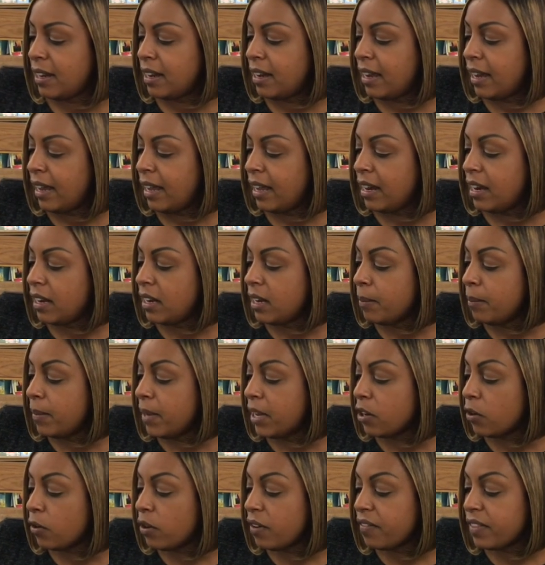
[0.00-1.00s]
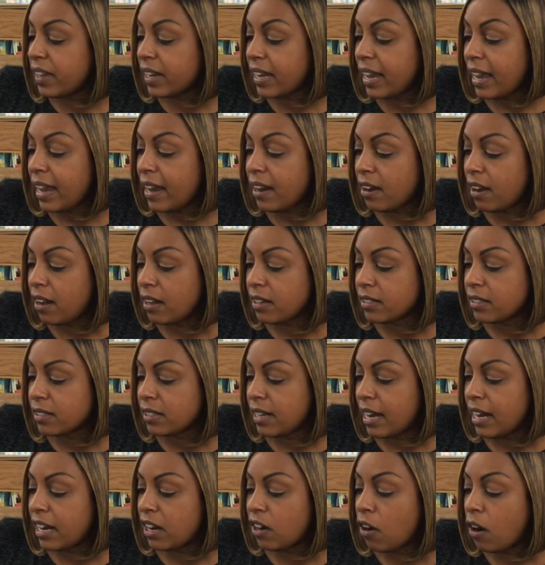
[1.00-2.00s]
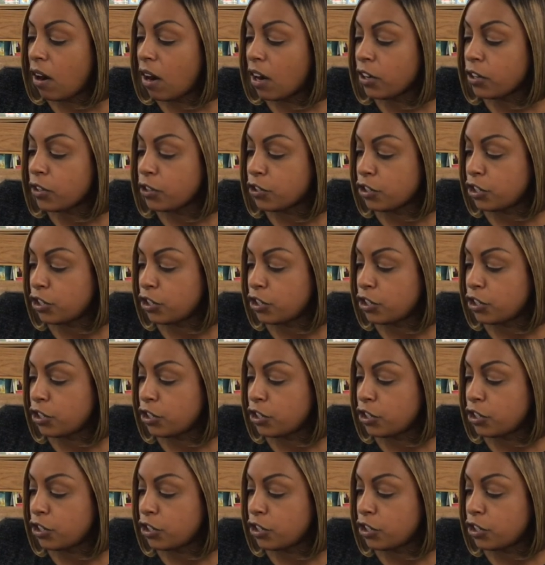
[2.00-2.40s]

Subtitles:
and in the middle of the chaos, a cargo